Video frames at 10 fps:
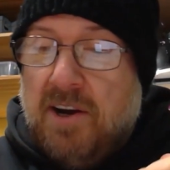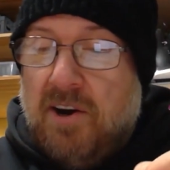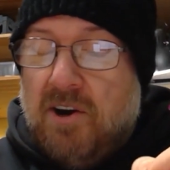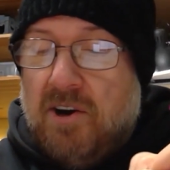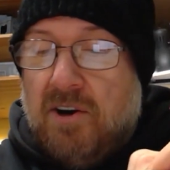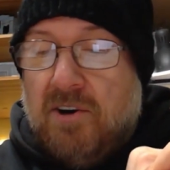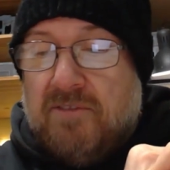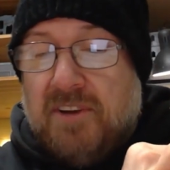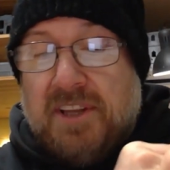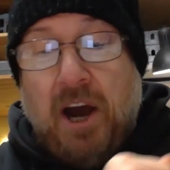
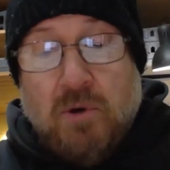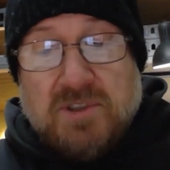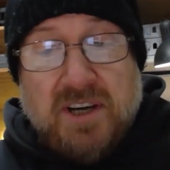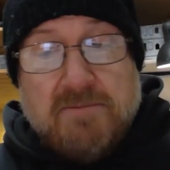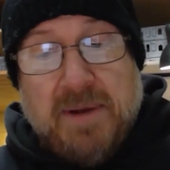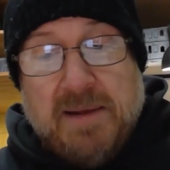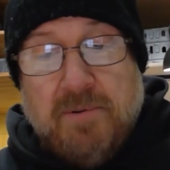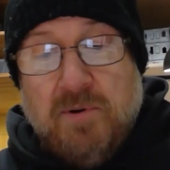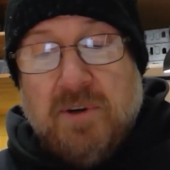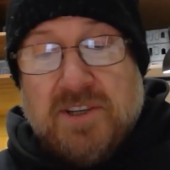of old-time
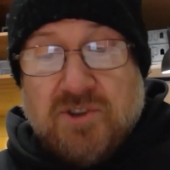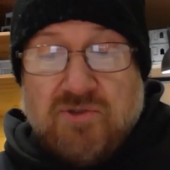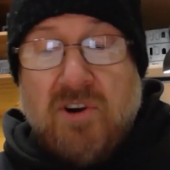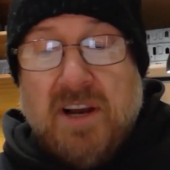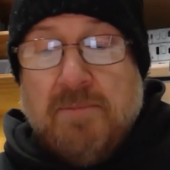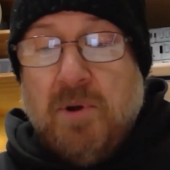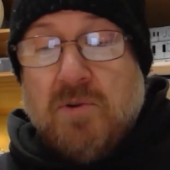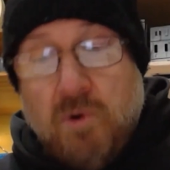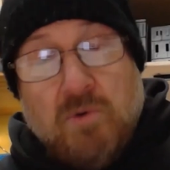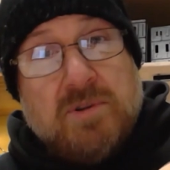people, a tribe
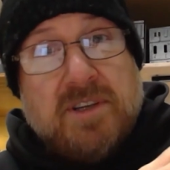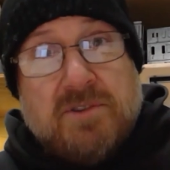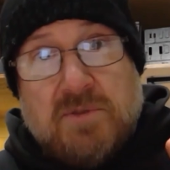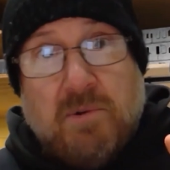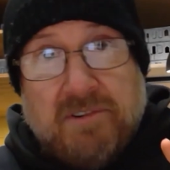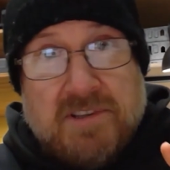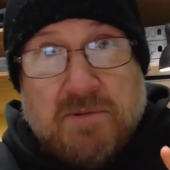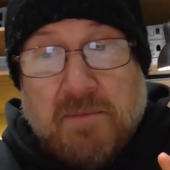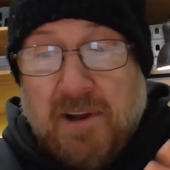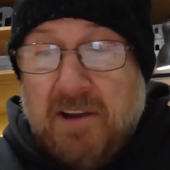who also swore a
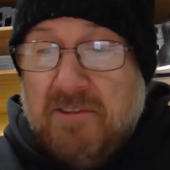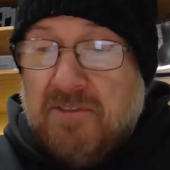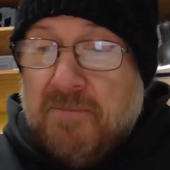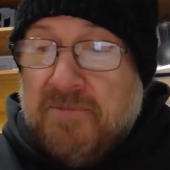similar oath.